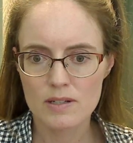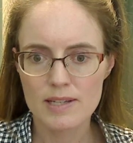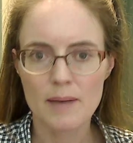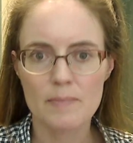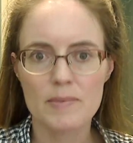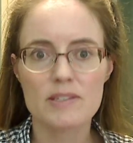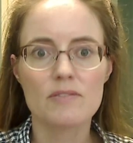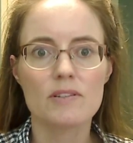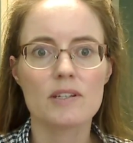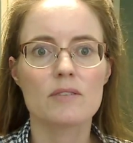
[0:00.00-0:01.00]
Yeah, it's
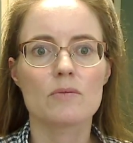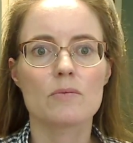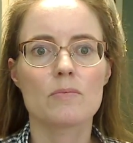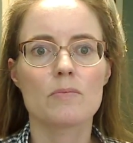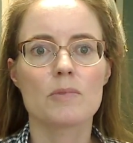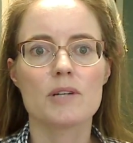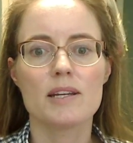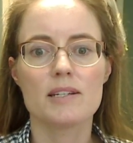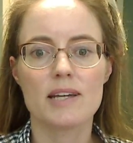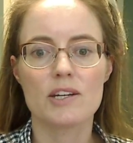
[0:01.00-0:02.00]
definitely
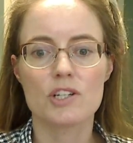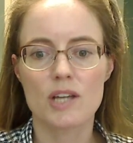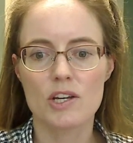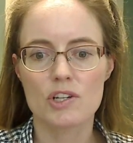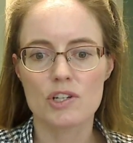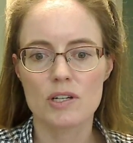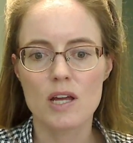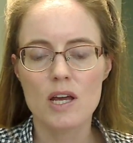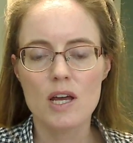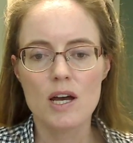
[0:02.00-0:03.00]
pertaining to education.
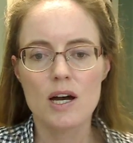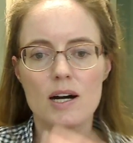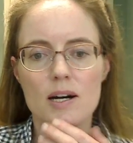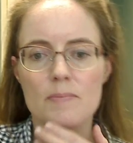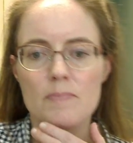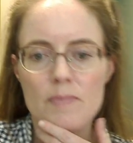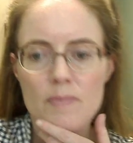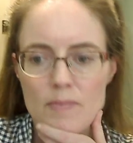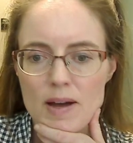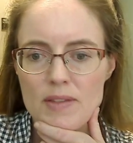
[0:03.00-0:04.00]
And
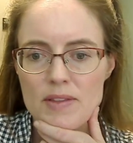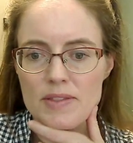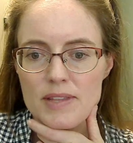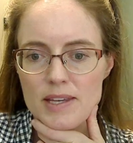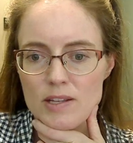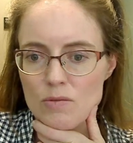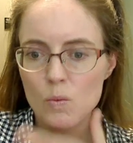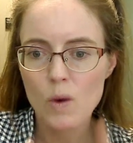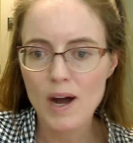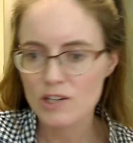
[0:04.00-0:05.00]
then the
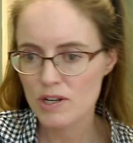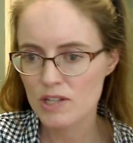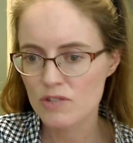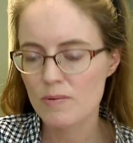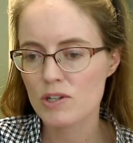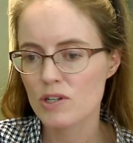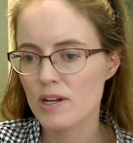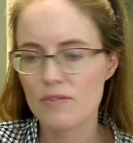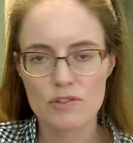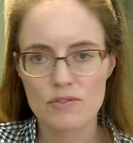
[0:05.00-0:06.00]
Why Transformation
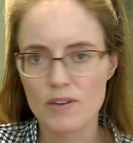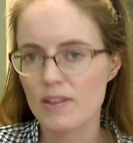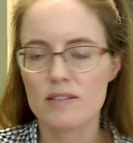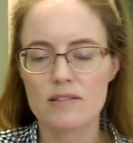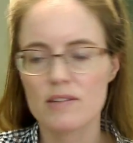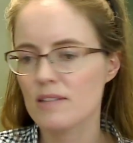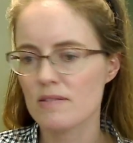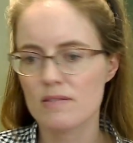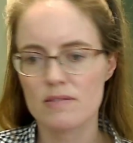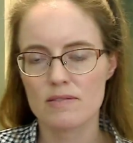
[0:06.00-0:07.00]
Efforts Fail,
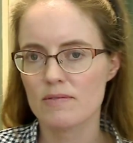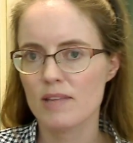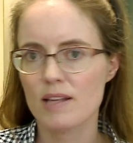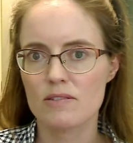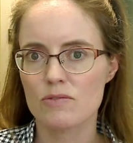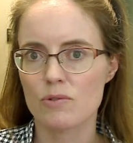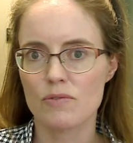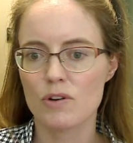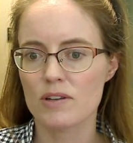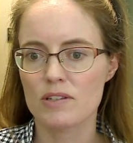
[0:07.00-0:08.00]
that's sort of
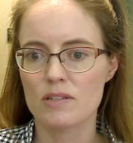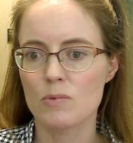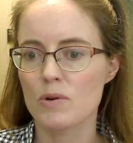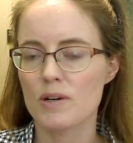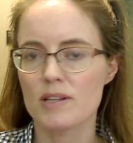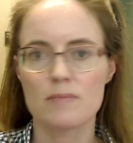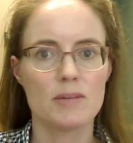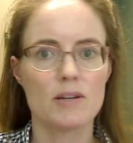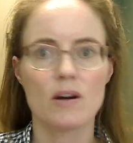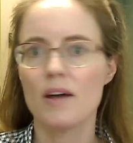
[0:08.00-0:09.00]
across the board. It's
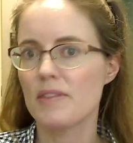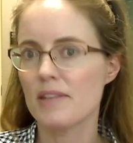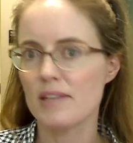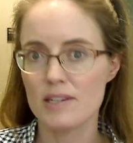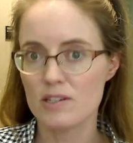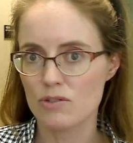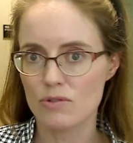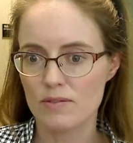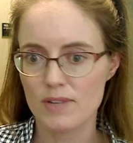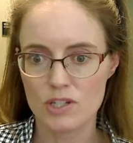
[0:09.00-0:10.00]
beyond the industry
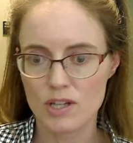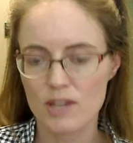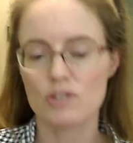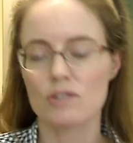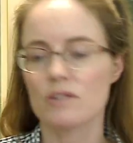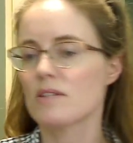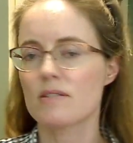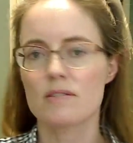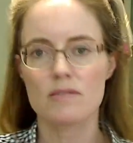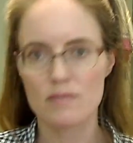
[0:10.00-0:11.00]
of education.
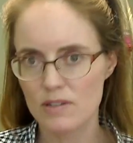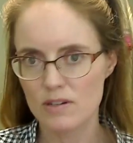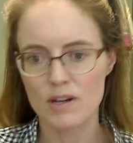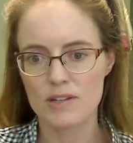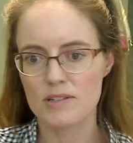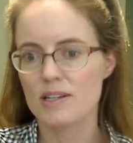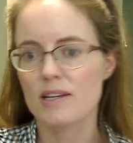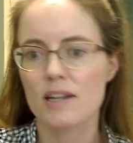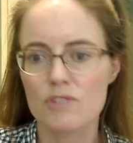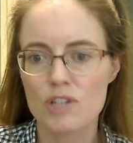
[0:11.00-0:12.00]
It's across any
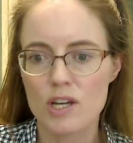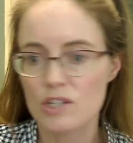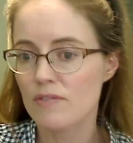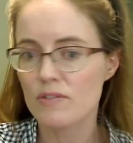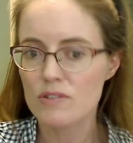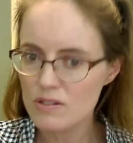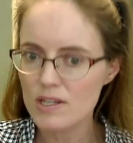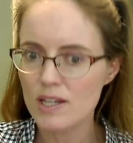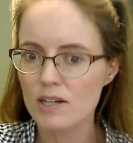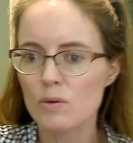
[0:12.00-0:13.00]
kind of change efforts. It's
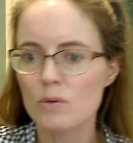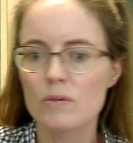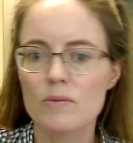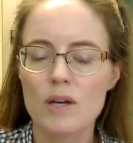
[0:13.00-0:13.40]
kind of cool.